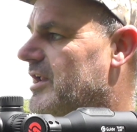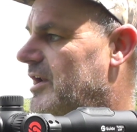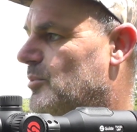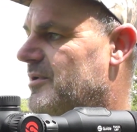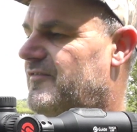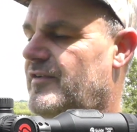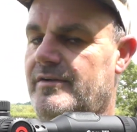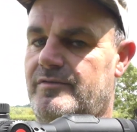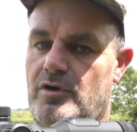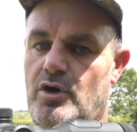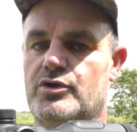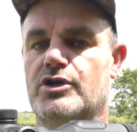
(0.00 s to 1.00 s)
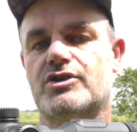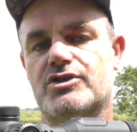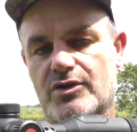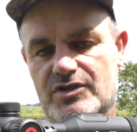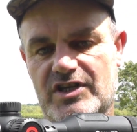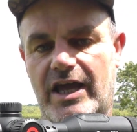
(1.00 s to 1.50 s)
a little bit further along, you can
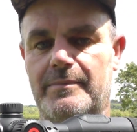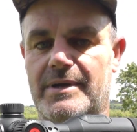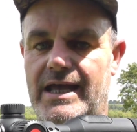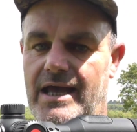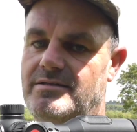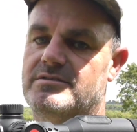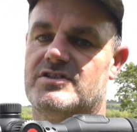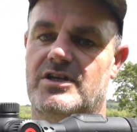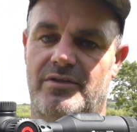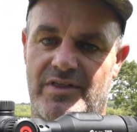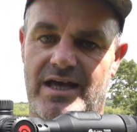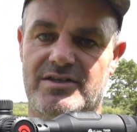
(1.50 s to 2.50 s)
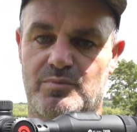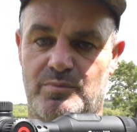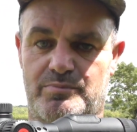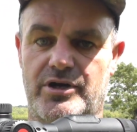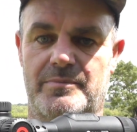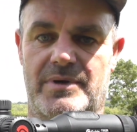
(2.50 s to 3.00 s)
do the same again. So that's
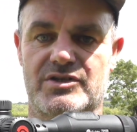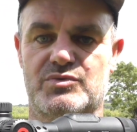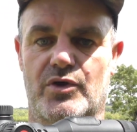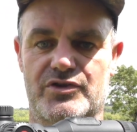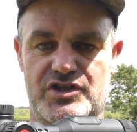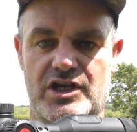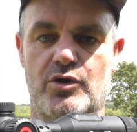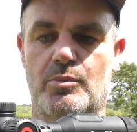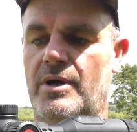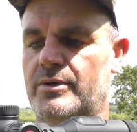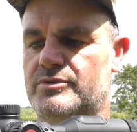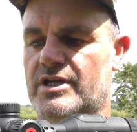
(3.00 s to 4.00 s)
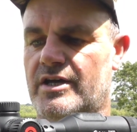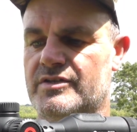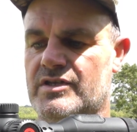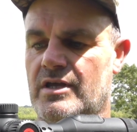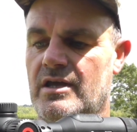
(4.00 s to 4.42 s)
pretty much what the single mode does.